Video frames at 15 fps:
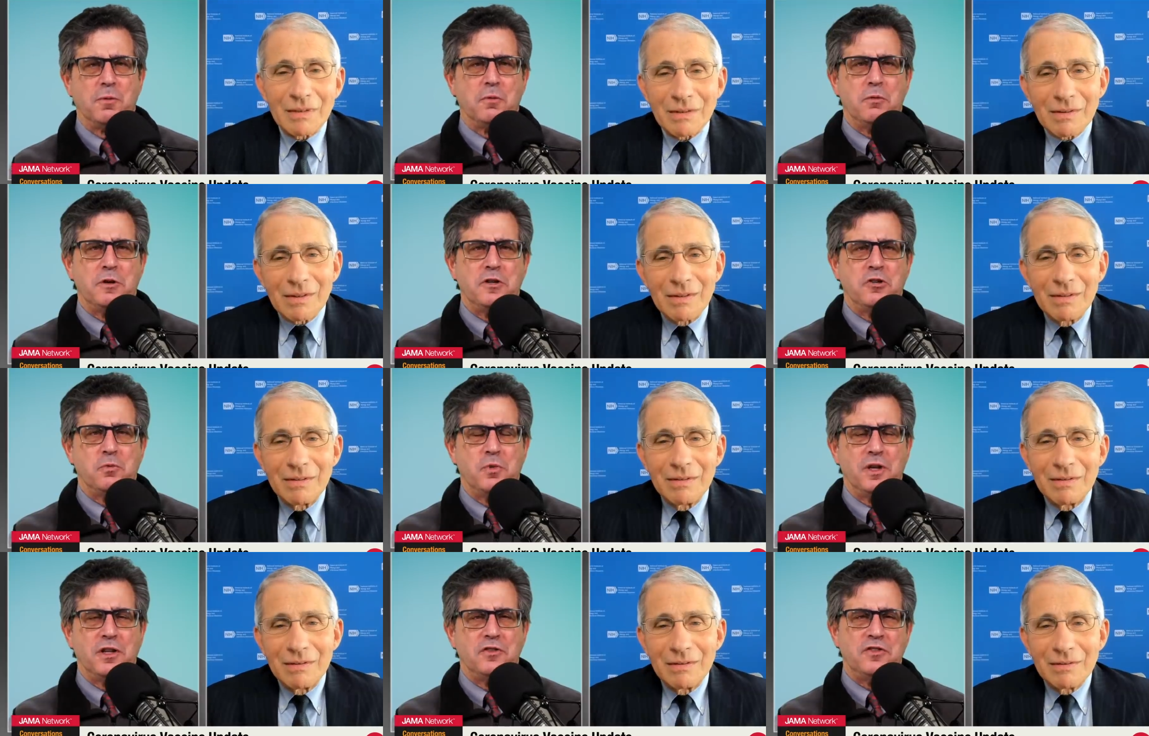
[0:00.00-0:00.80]
Speaker 1: but we should
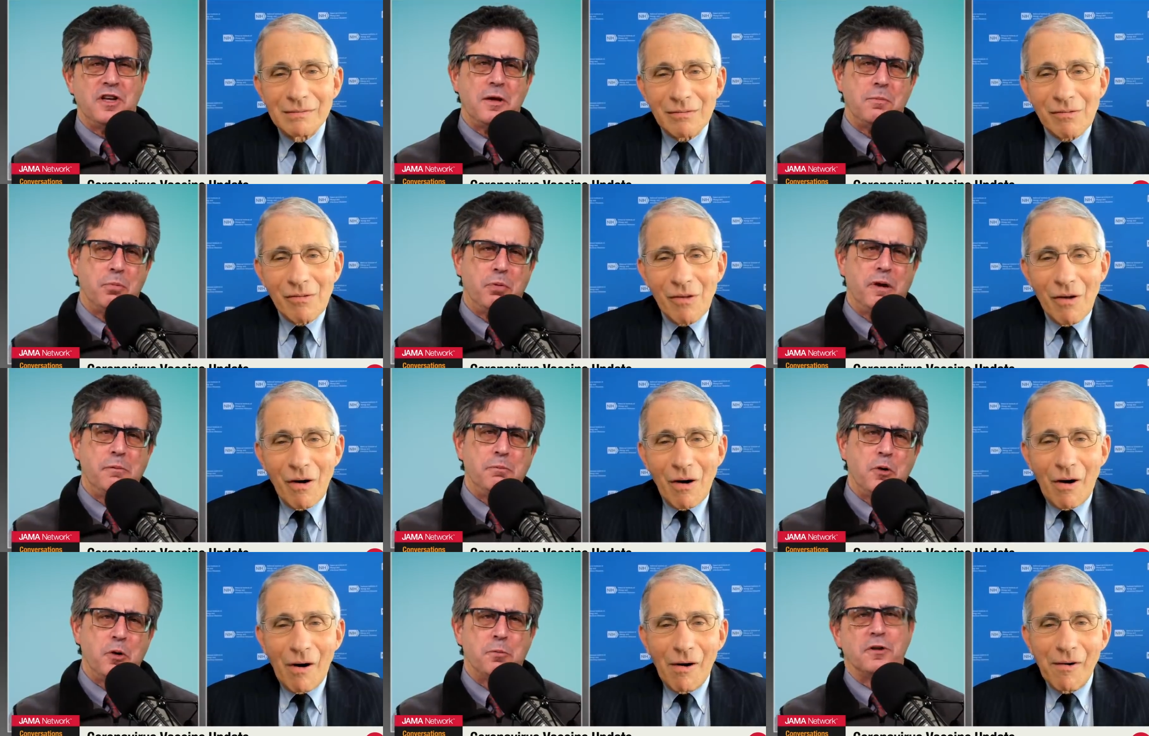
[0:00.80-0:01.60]
really say
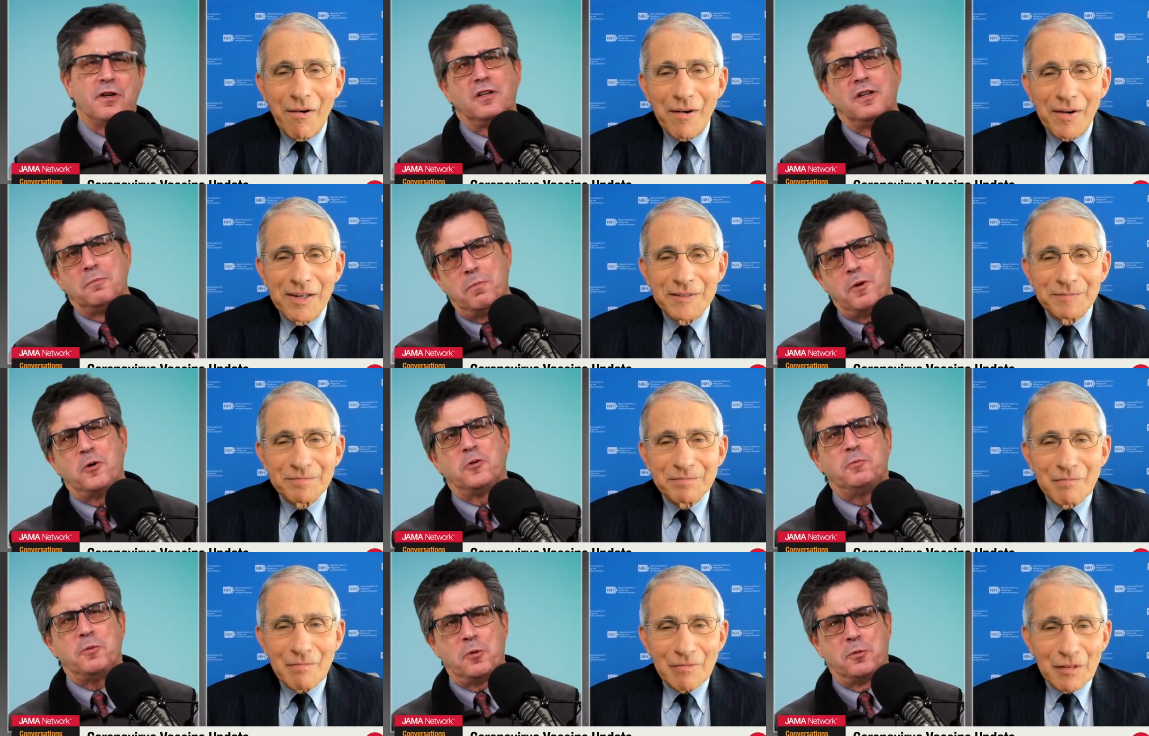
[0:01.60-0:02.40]
prepubertal and
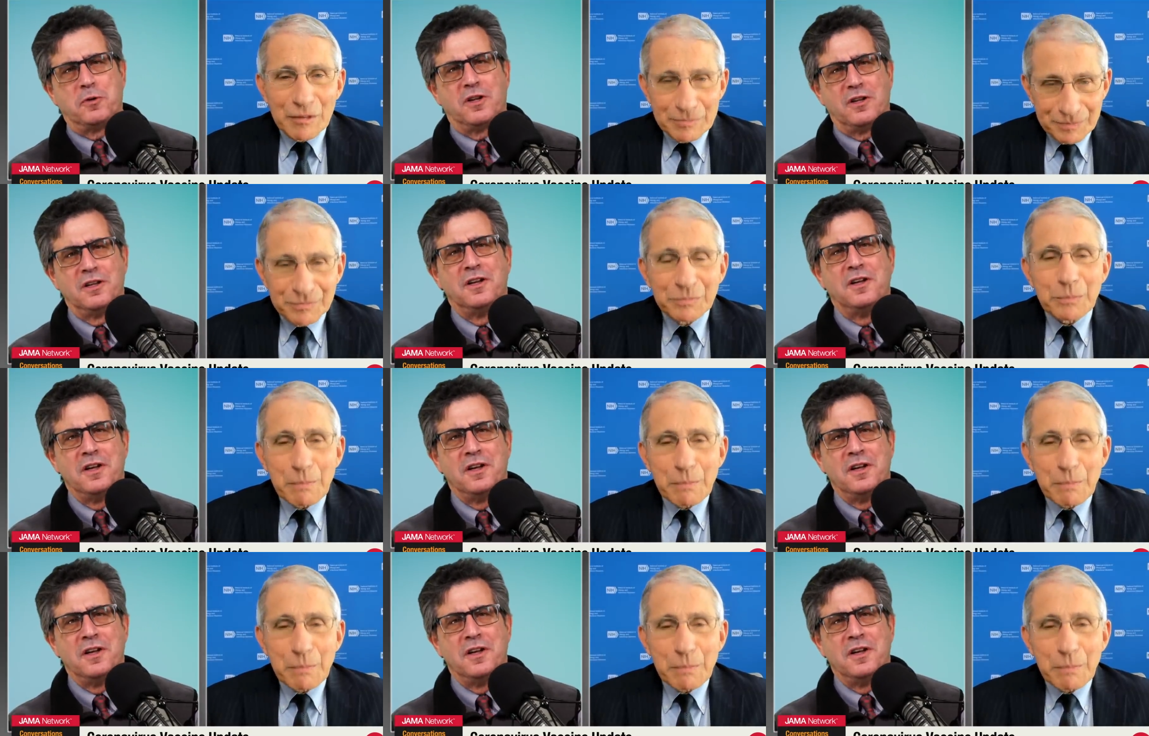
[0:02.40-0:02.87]
postpubertal.